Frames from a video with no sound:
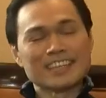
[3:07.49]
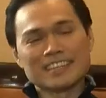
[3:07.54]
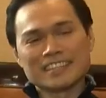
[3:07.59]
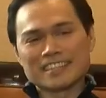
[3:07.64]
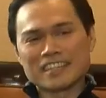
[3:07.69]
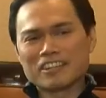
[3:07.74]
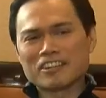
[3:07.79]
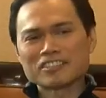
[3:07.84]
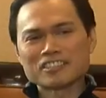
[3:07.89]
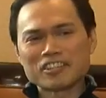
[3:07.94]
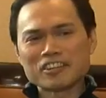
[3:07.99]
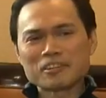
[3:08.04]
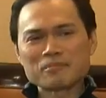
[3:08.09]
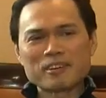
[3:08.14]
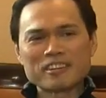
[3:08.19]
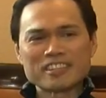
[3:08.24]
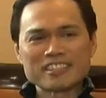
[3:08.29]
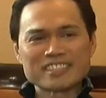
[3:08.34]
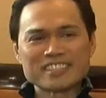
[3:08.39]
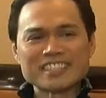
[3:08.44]
Now let's talk about
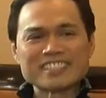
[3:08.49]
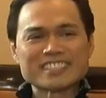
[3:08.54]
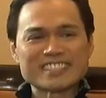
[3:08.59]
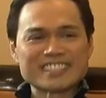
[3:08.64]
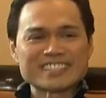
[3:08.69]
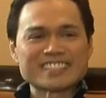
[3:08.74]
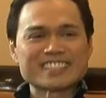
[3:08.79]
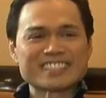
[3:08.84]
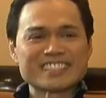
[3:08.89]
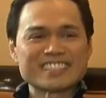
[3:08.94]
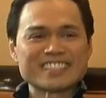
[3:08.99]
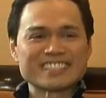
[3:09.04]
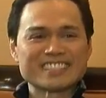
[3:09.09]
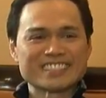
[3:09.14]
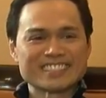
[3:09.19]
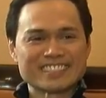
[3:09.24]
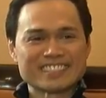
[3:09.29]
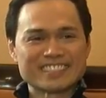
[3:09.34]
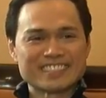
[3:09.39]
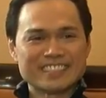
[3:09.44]
the kissing scene
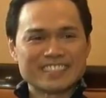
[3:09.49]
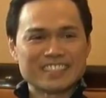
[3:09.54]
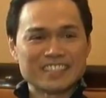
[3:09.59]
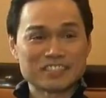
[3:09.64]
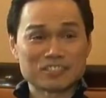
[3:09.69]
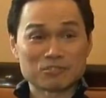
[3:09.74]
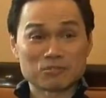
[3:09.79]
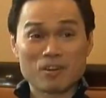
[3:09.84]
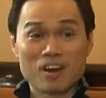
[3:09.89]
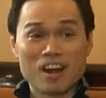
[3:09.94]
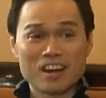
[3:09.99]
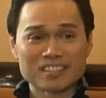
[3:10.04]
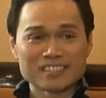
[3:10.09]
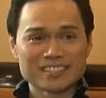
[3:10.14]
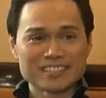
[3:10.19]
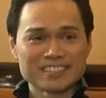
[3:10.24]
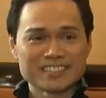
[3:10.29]
in the rocks.